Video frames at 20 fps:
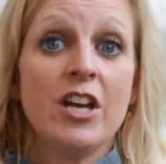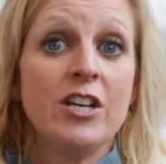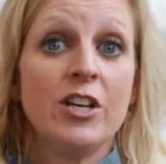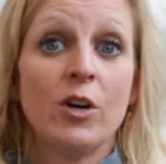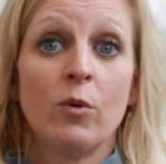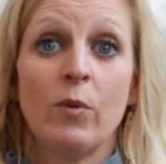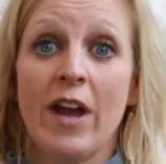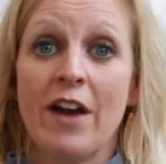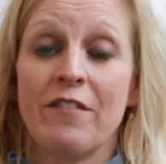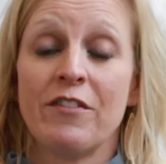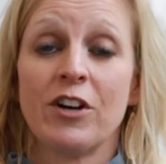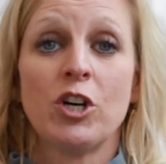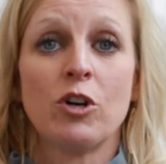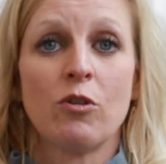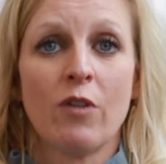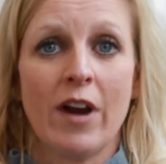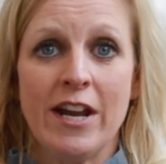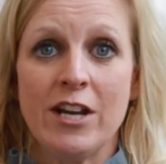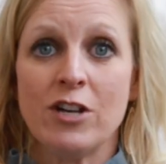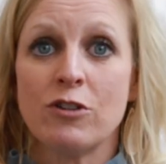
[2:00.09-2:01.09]
You know, we have a
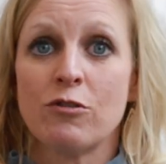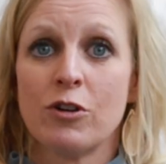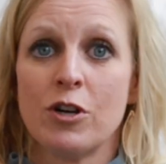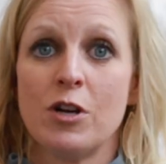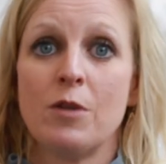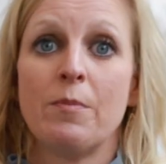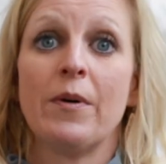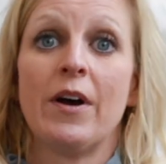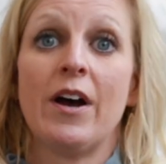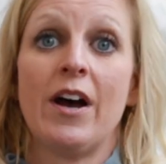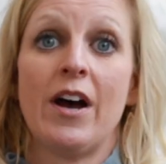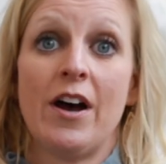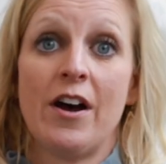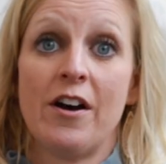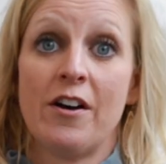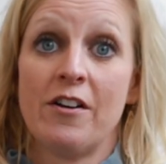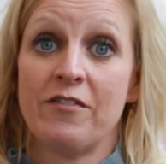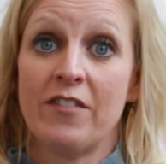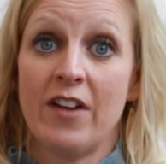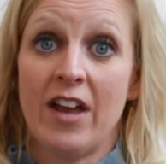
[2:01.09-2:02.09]
great group
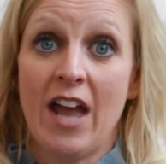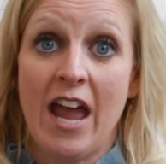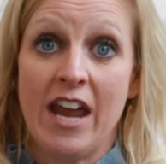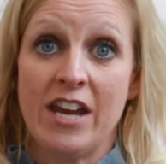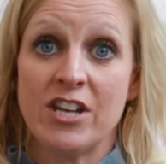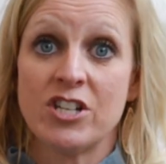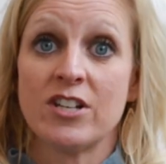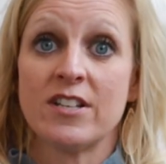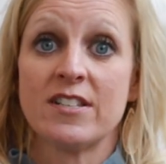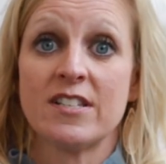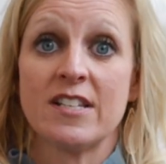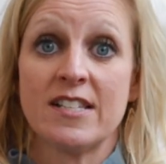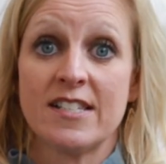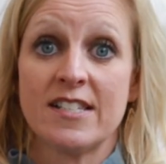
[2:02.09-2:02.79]
of agents